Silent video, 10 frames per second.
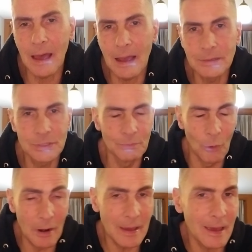Guys, good
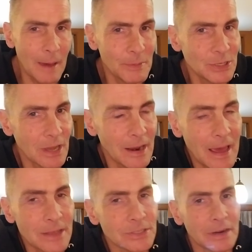morning. Happy
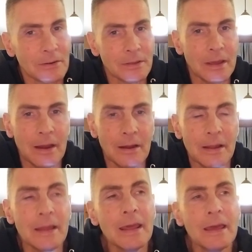Sunday. It's Daryl here.
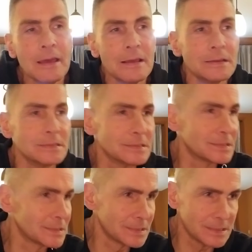It is
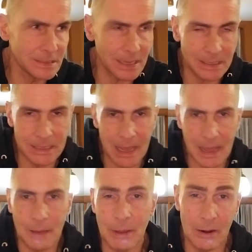6
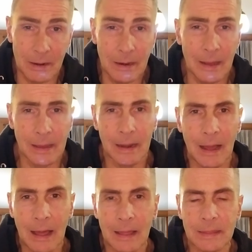a.m. here in Connecticut
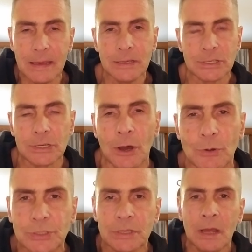on the East
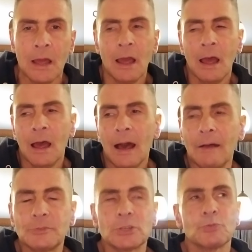Coast.
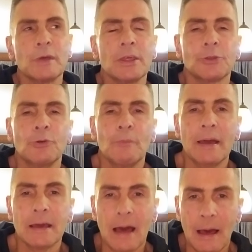I was just reading through
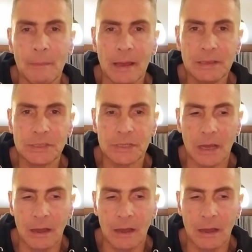my comments.